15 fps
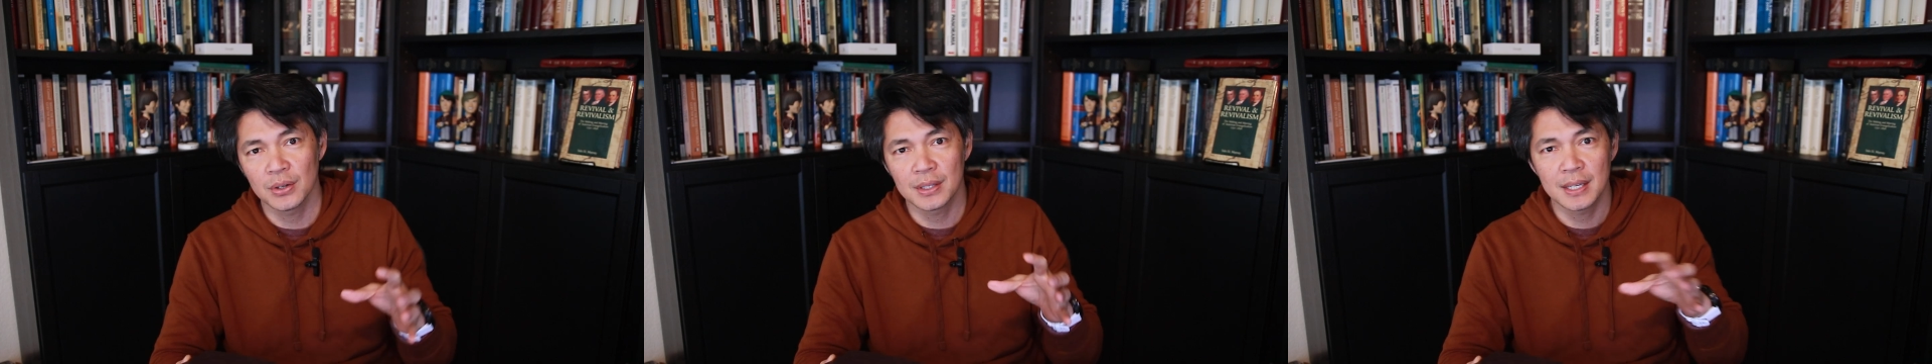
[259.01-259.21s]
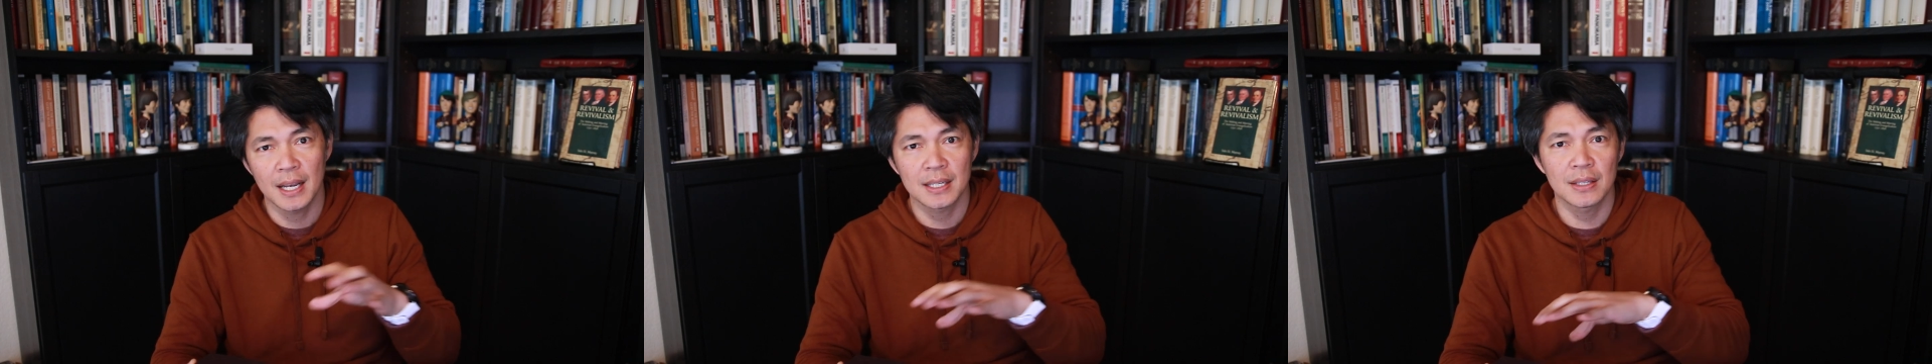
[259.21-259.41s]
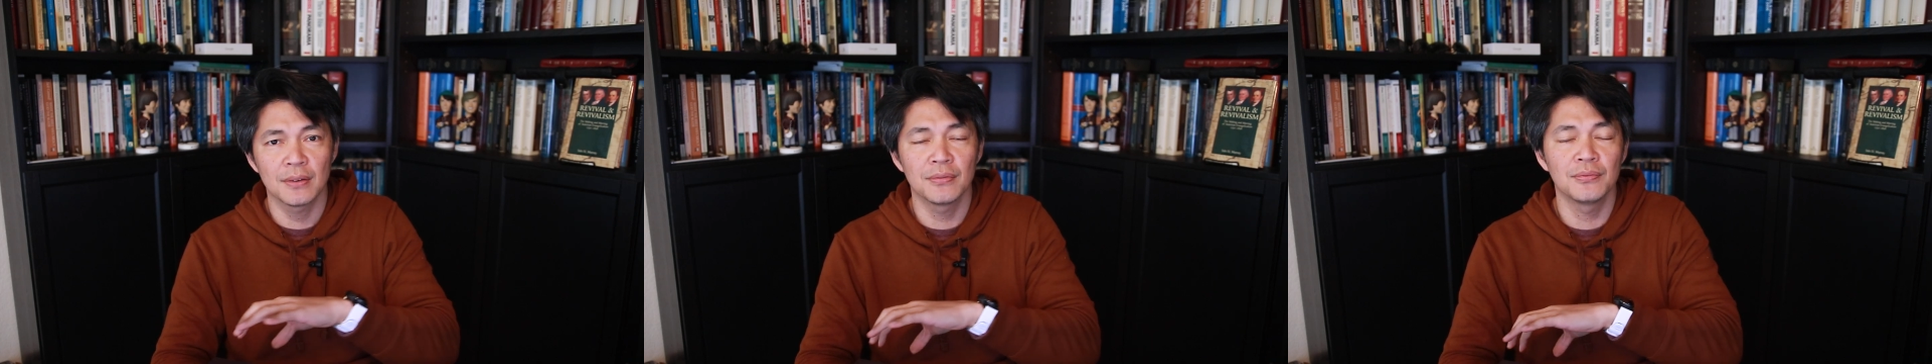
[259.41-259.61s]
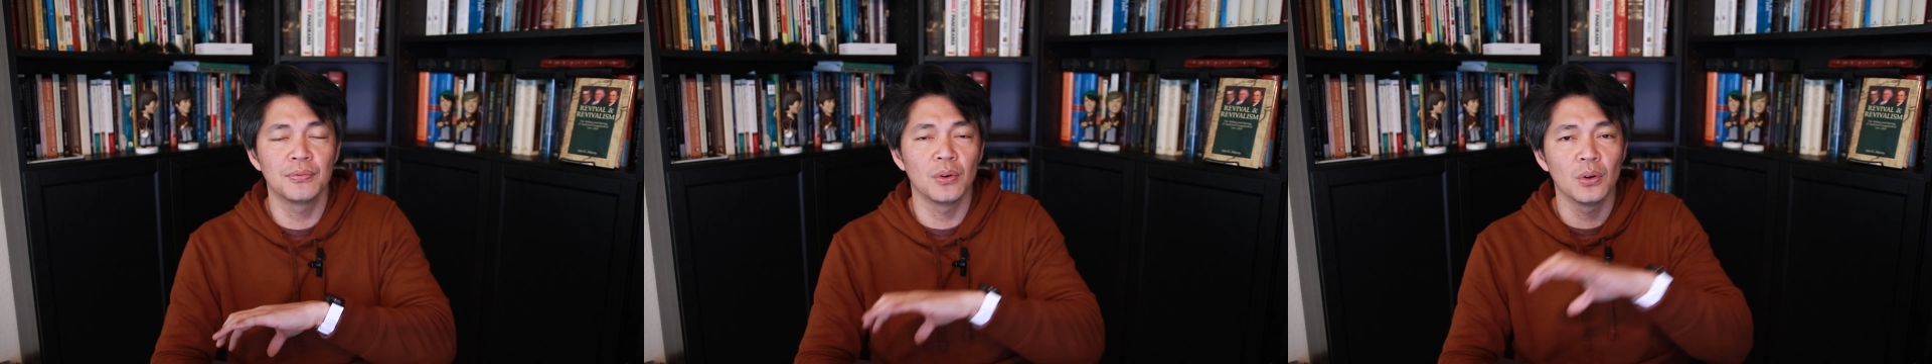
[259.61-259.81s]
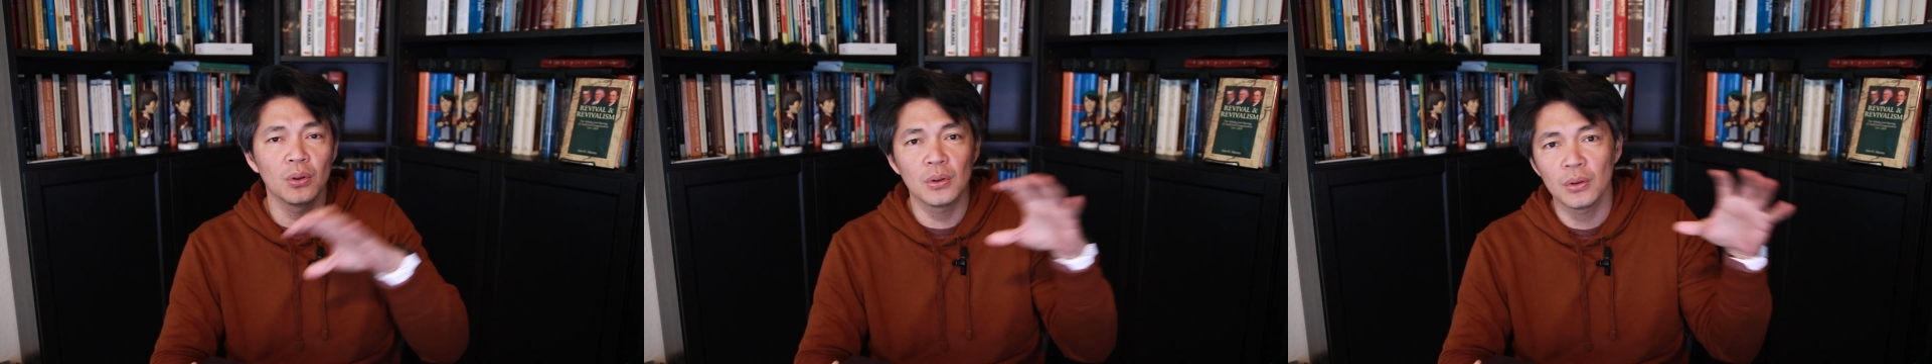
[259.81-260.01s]
So it takes the
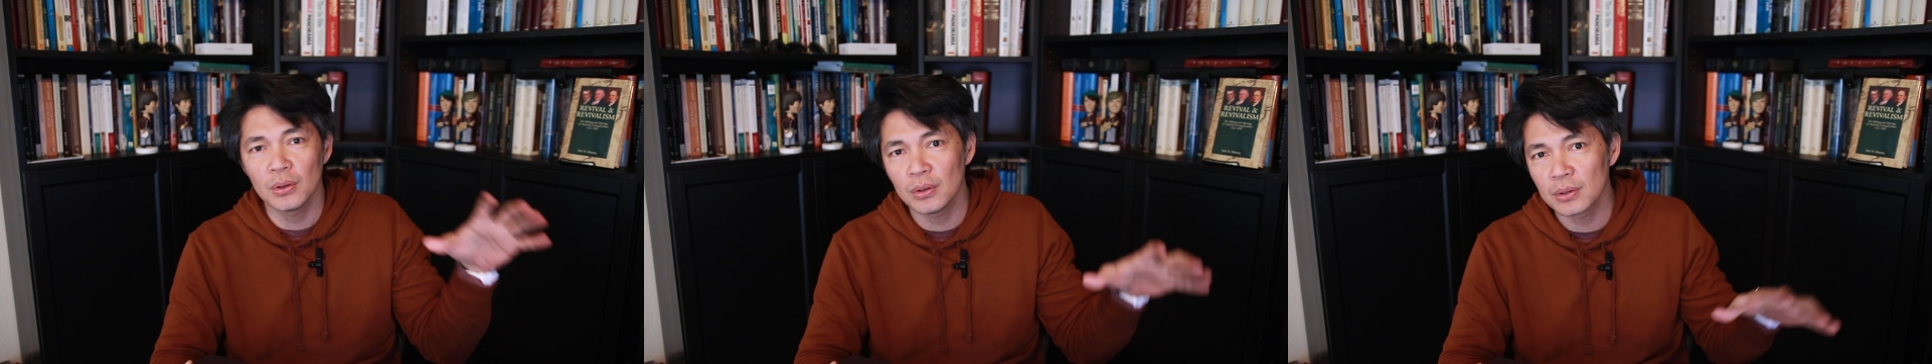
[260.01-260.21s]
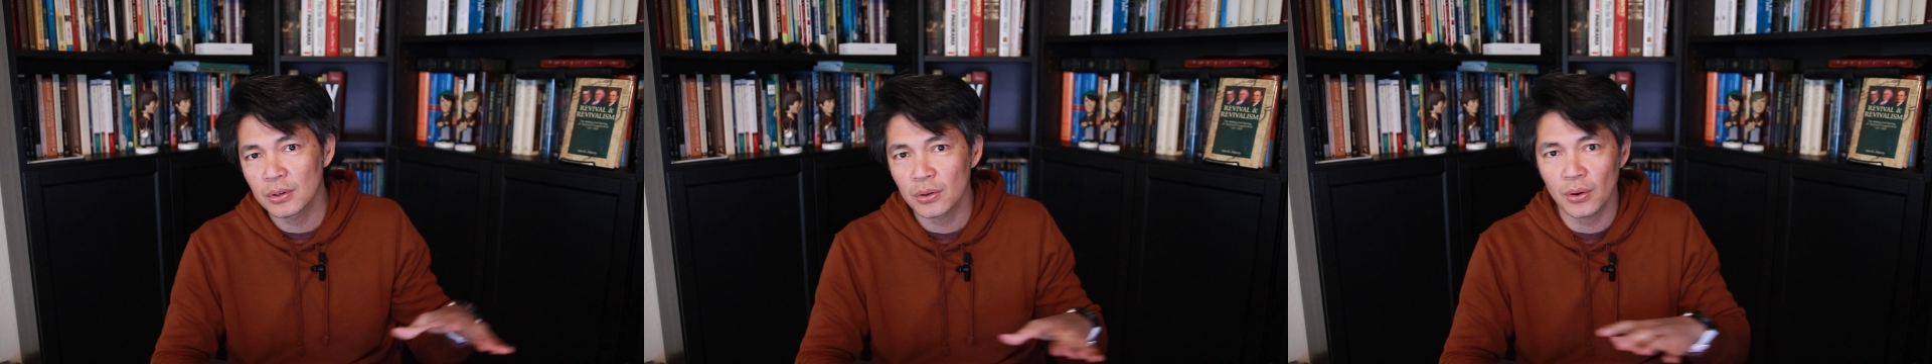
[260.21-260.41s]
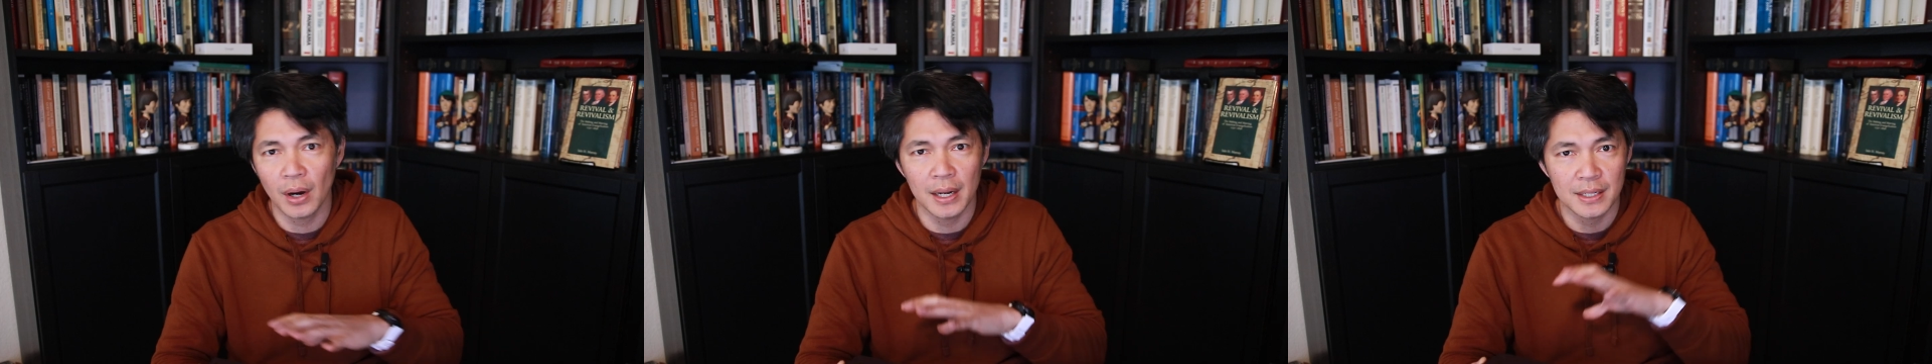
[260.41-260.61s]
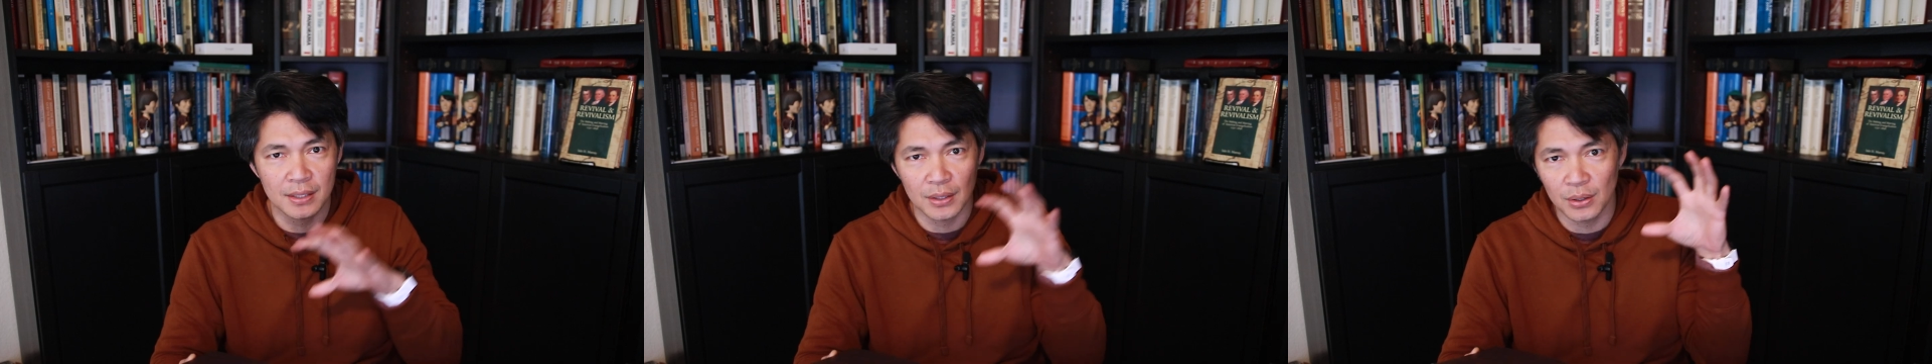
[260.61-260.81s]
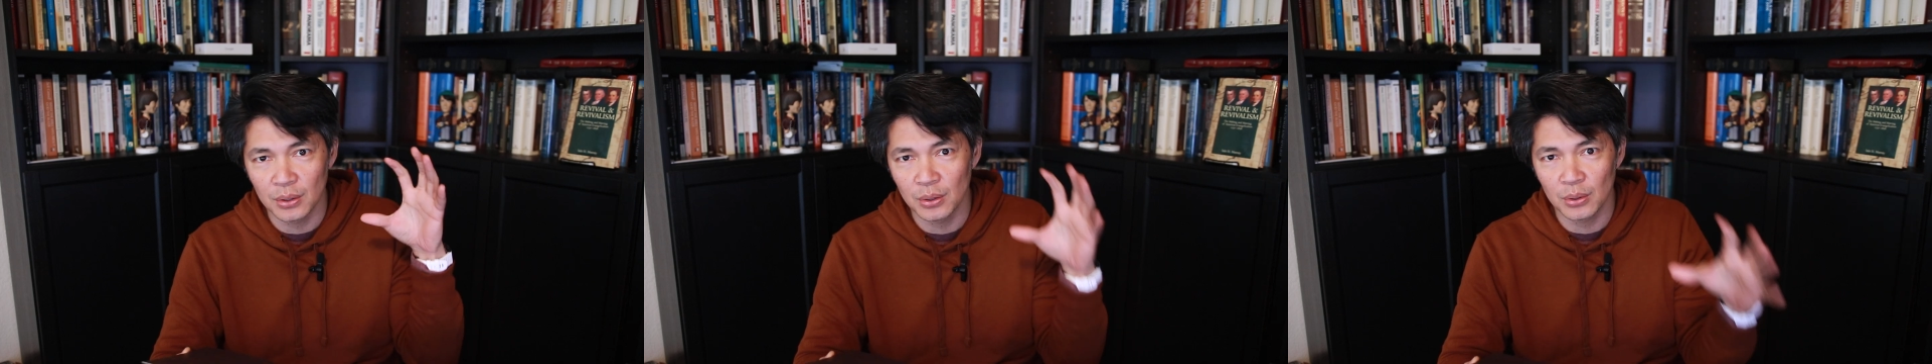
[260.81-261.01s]
full
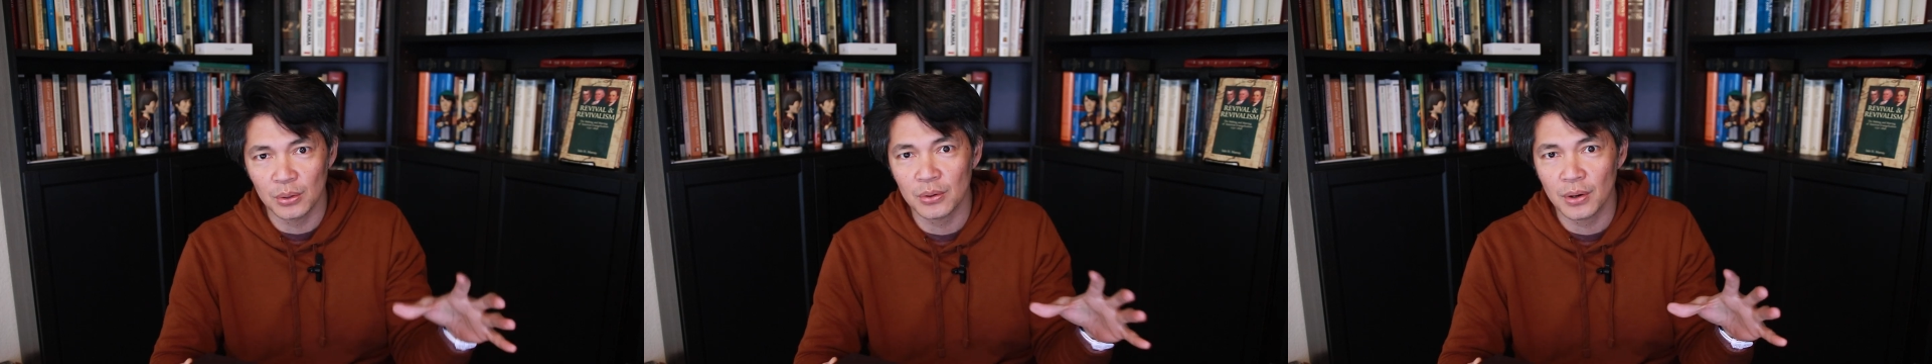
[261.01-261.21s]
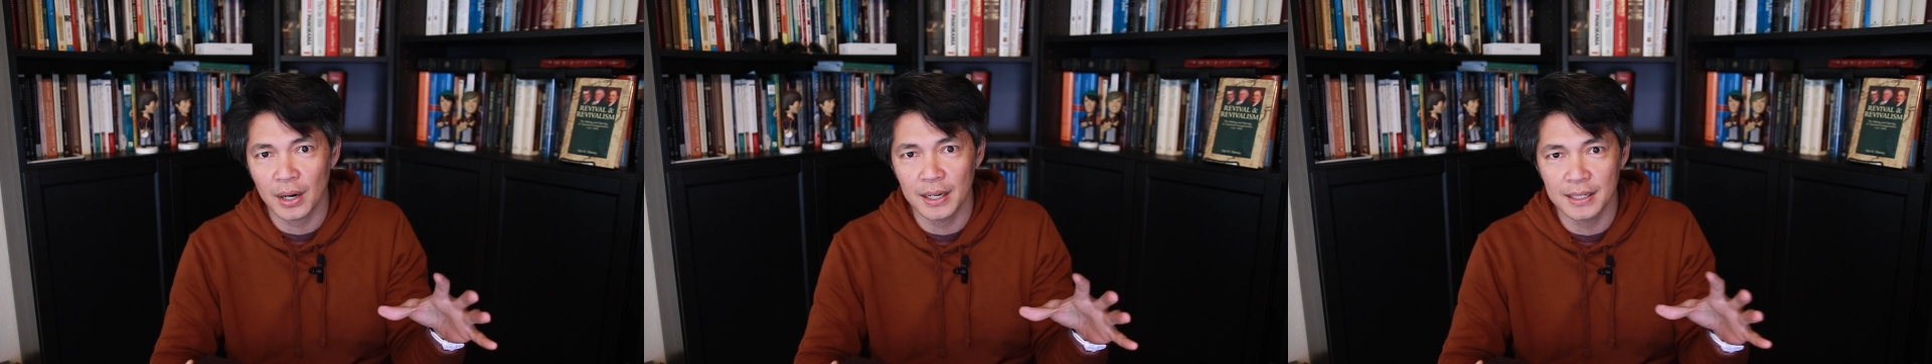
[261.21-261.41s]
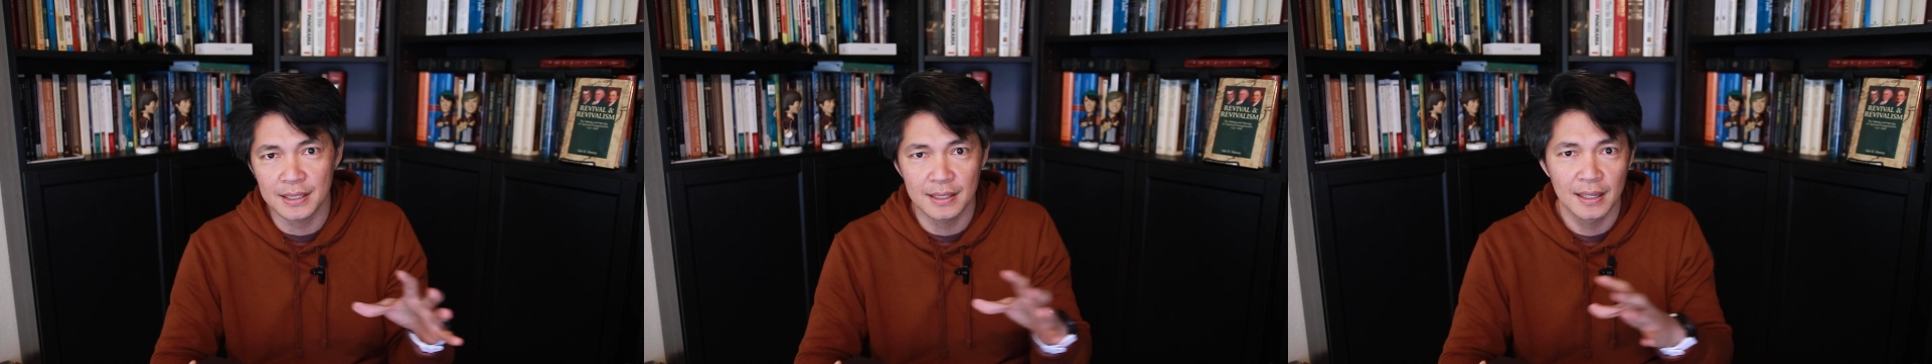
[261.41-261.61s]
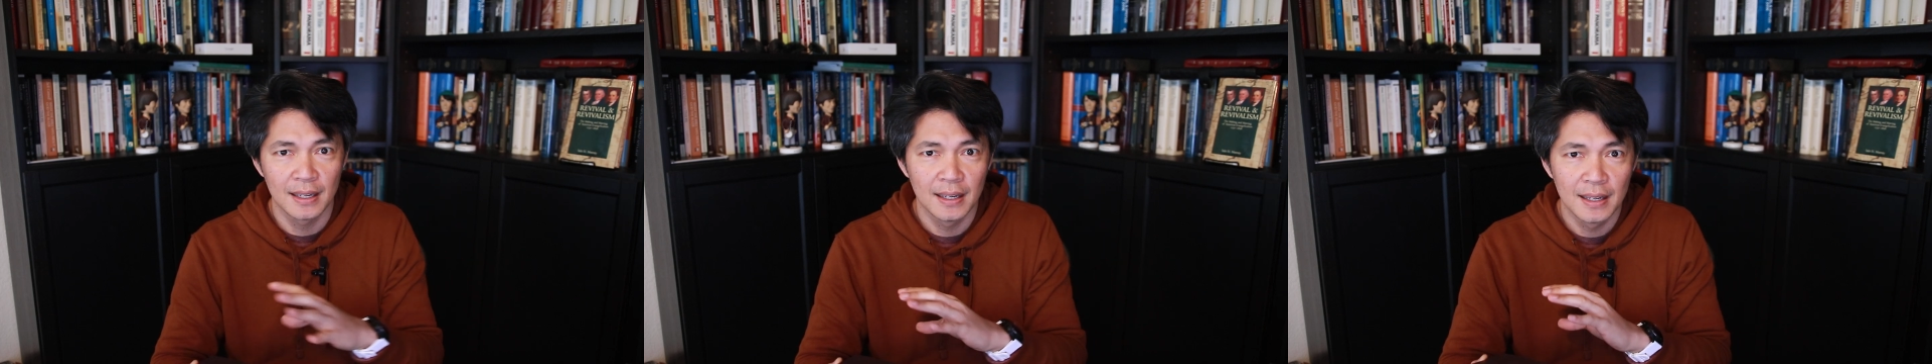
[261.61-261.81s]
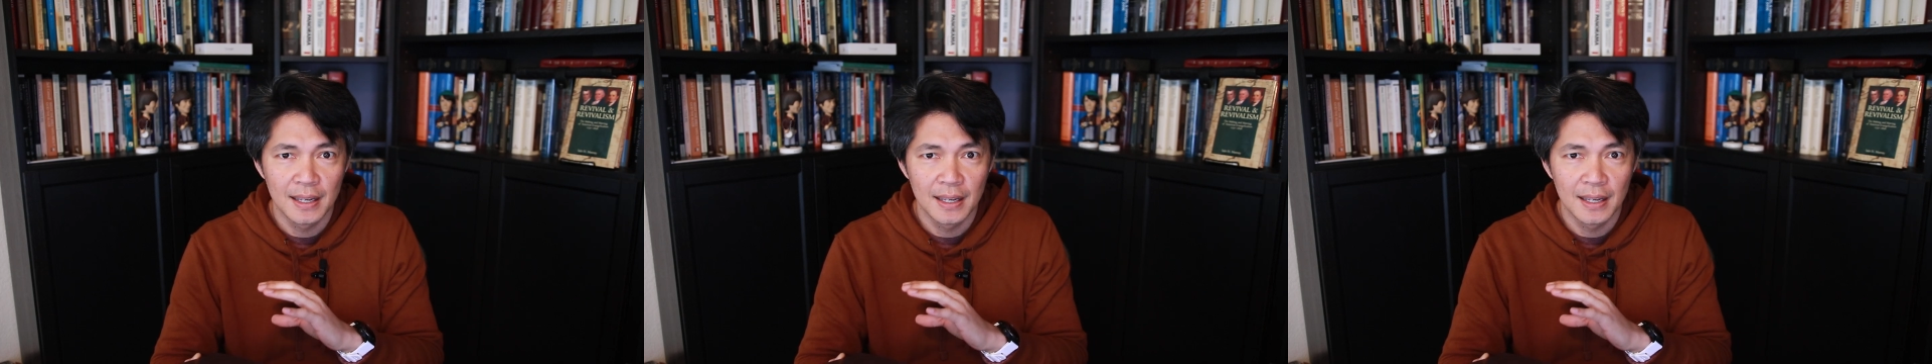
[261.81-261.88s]
Christ, the whole Christ,